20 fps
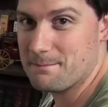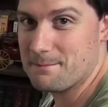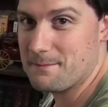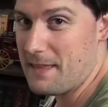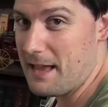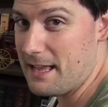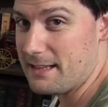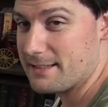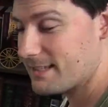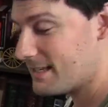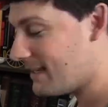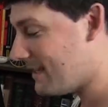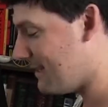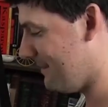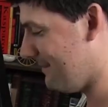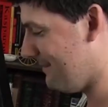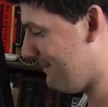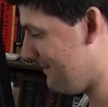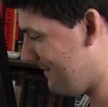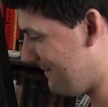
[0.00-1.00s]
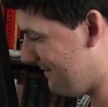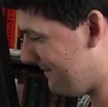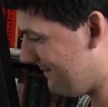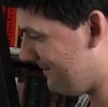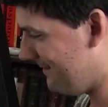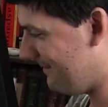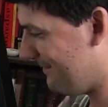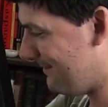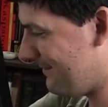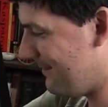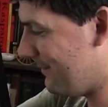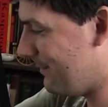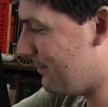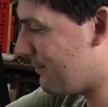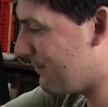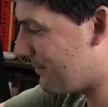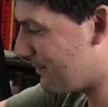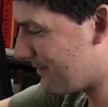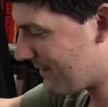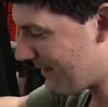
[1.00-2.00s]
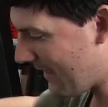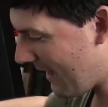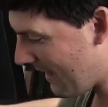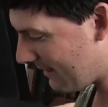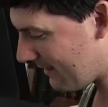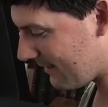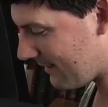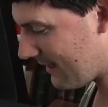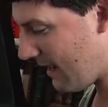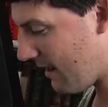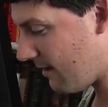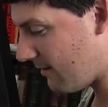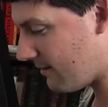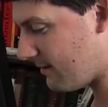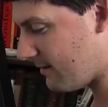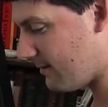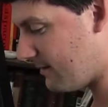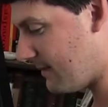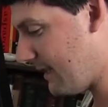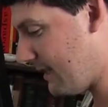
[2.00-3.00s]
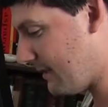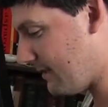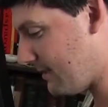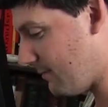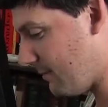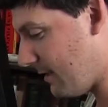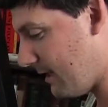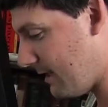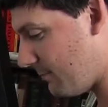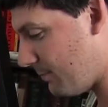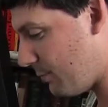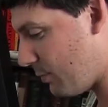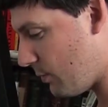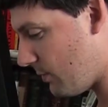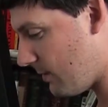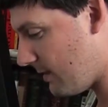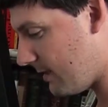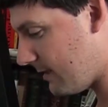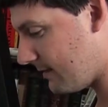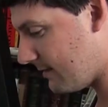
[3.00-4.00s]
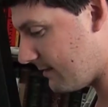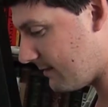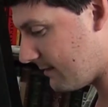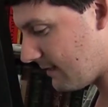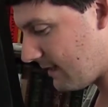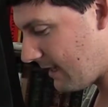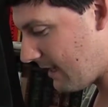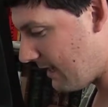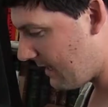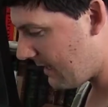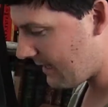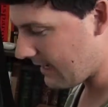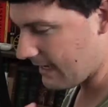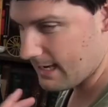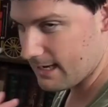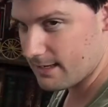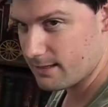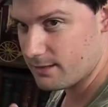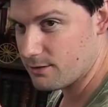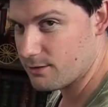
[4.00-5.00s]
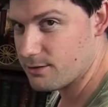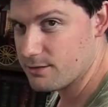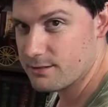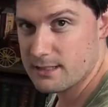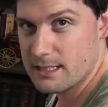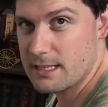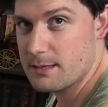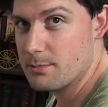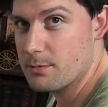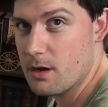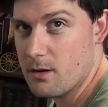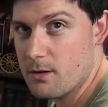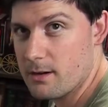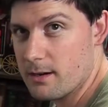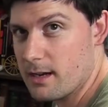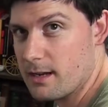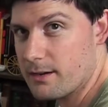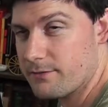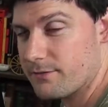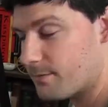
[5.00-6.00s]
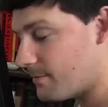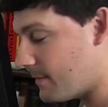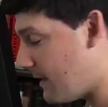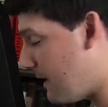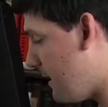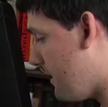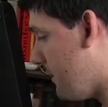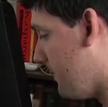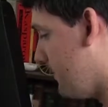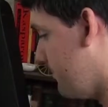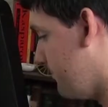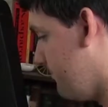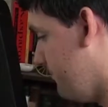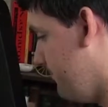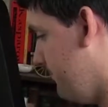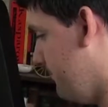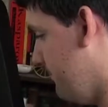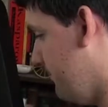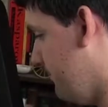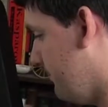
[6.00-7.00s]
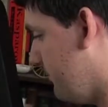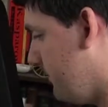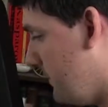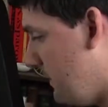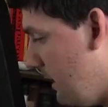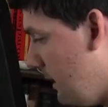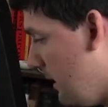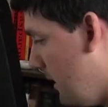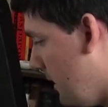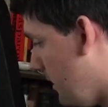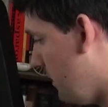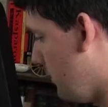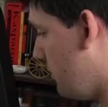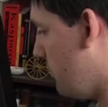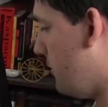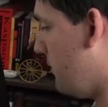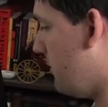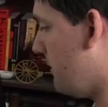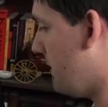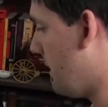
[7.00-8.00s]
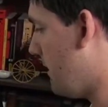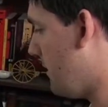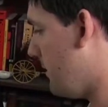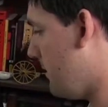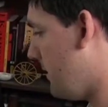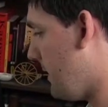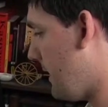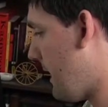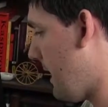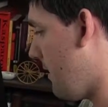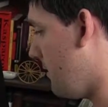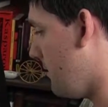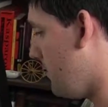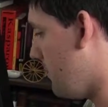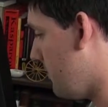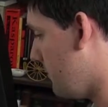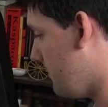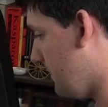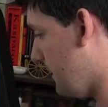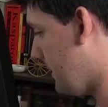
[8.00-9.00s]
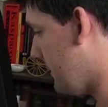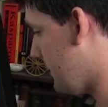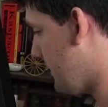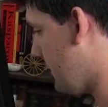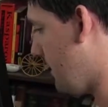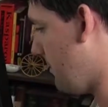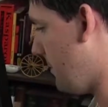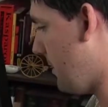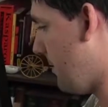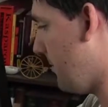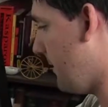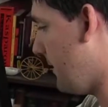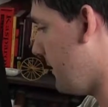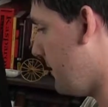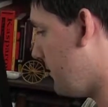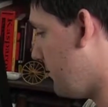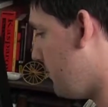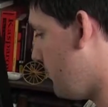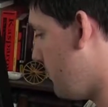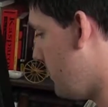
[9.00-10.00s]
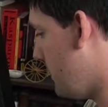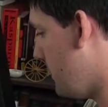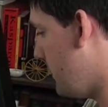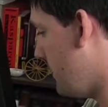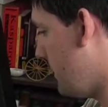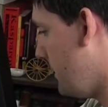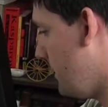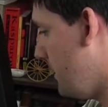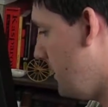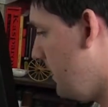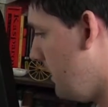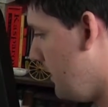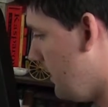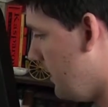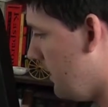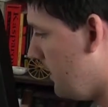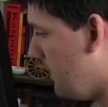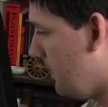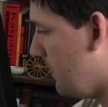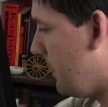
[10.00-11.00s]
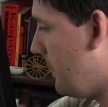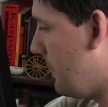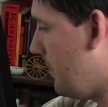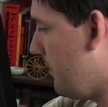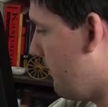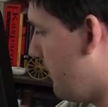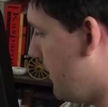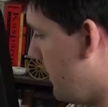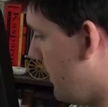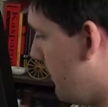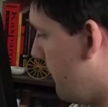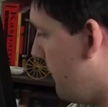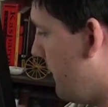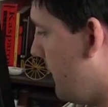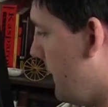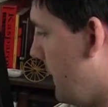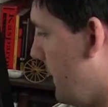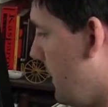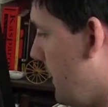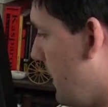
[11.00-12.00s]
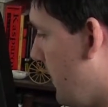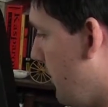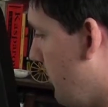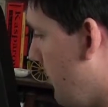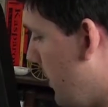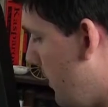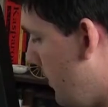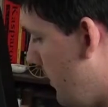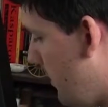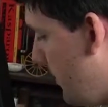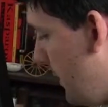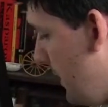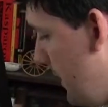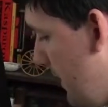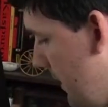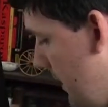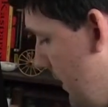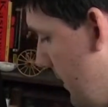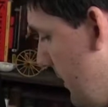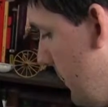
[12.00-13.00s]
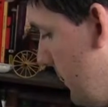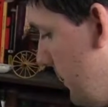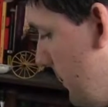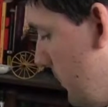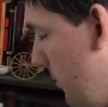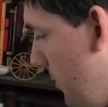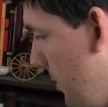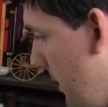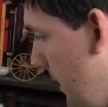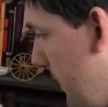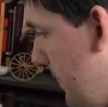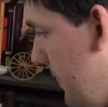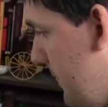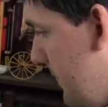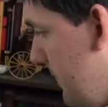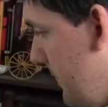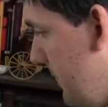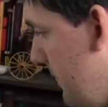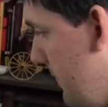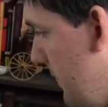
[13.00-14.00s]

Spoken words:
that's it. Lose that encounter, take some hit points, and you just keep going on from there. You choose another encounter, let's say maybe this one, get rid of the pyramid a little bit,